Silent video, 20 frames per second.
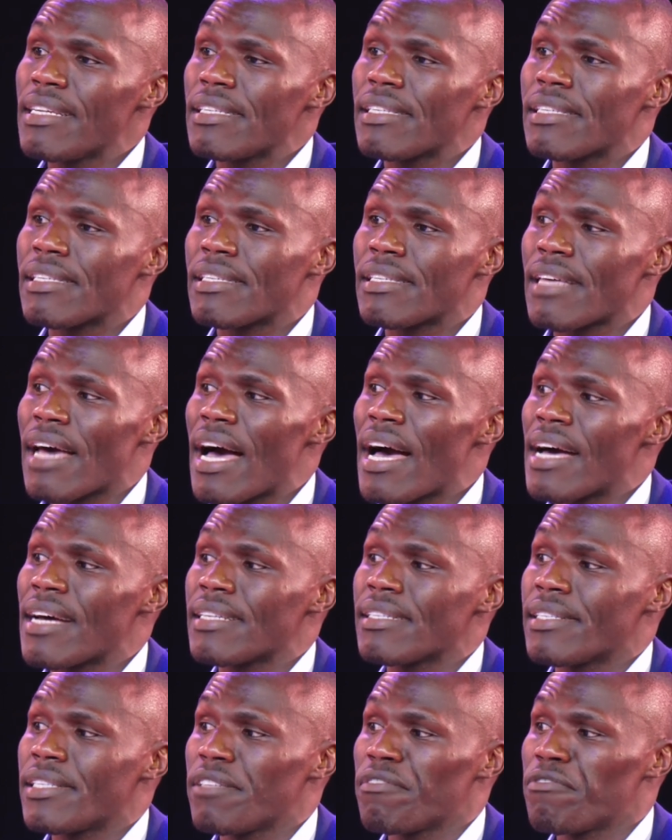
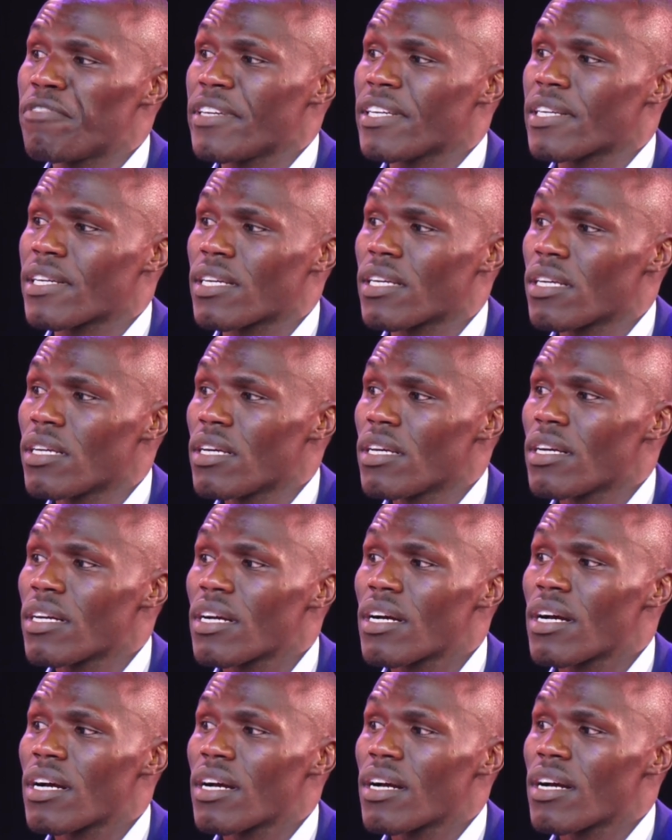scientific
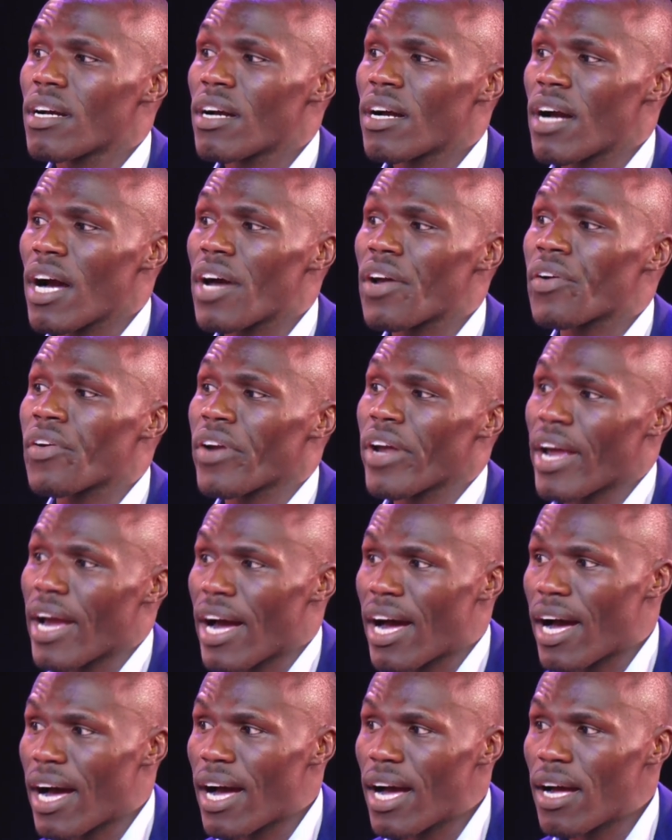
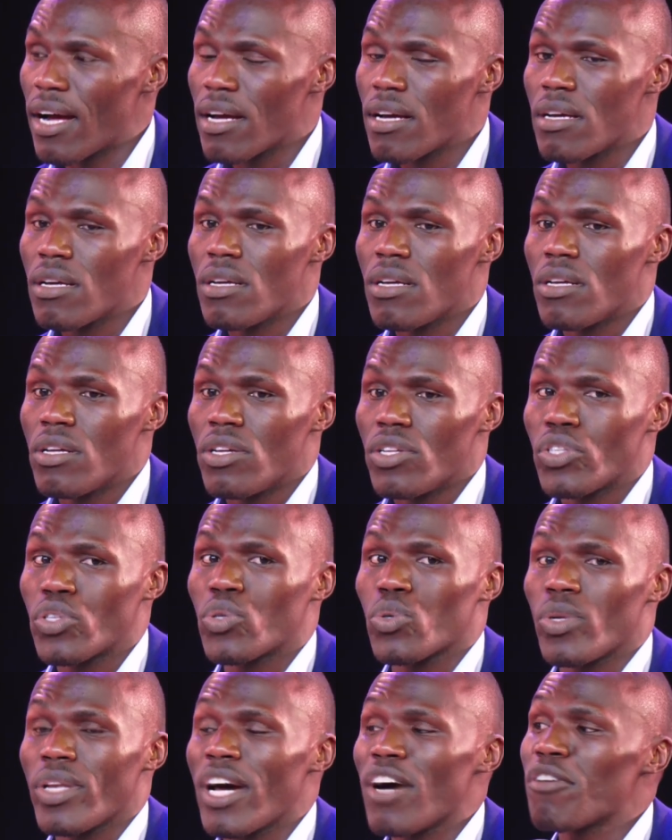career
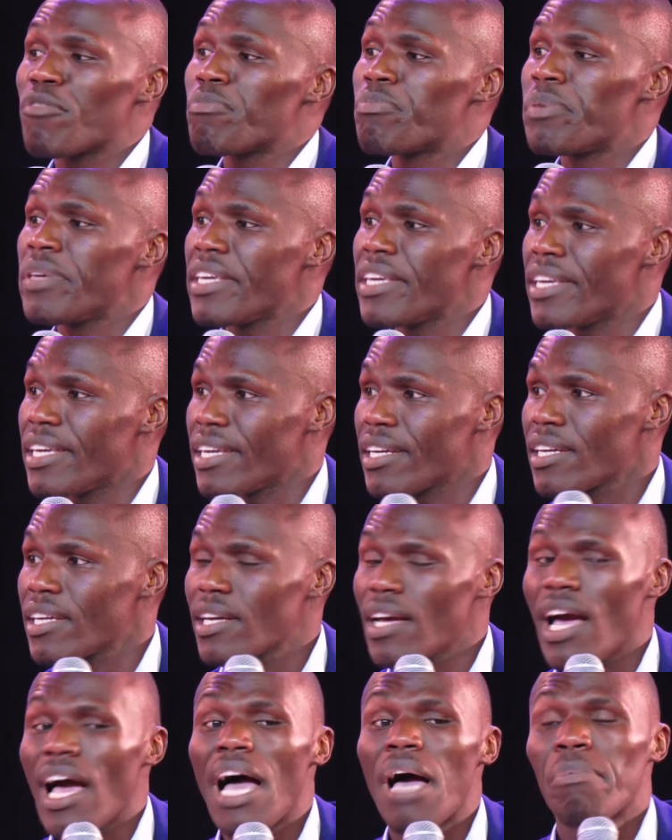to now being
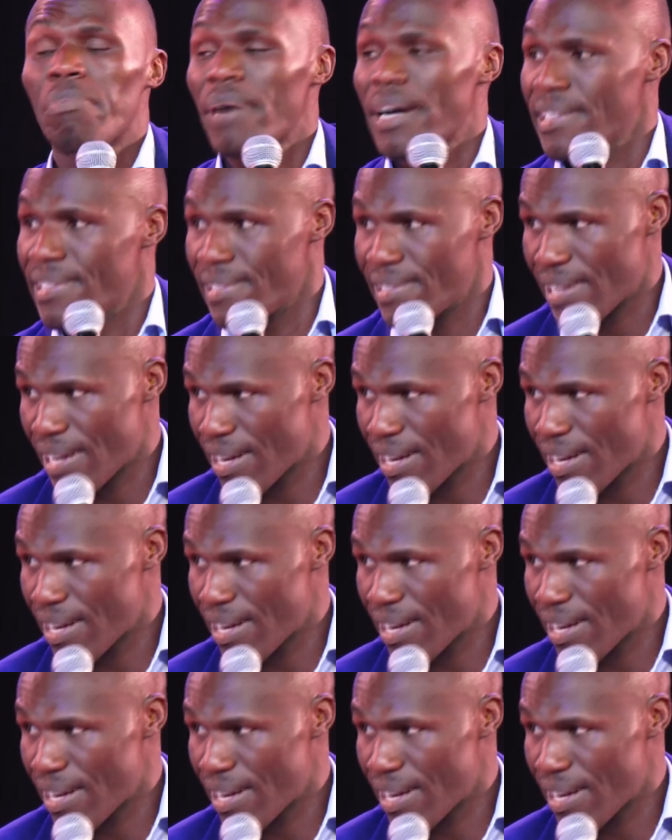a pastor.